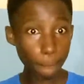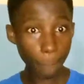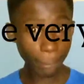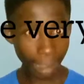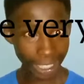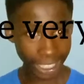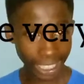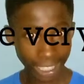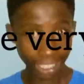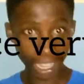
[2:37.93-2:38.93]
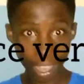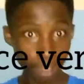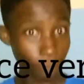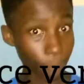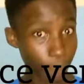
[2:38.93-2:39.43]
practice
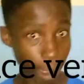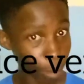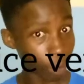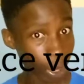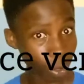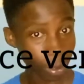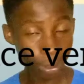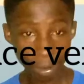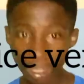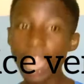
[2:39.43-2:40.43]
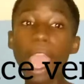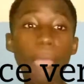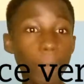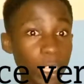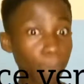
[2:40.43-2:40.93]
very well.
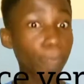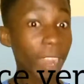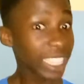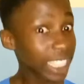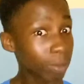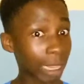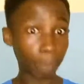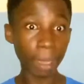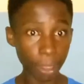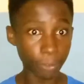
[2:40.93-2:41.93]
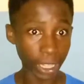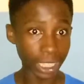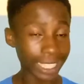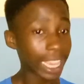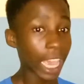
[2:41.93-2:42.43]
Because practice makes perfect.
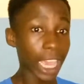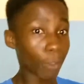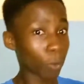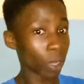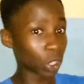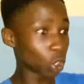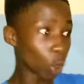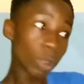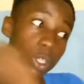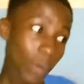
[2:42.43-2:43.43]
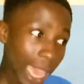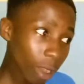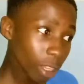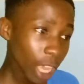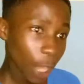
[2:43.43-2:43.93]
If you want to do it
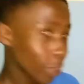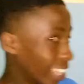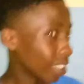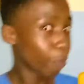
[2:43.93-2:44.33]
well, you're gonna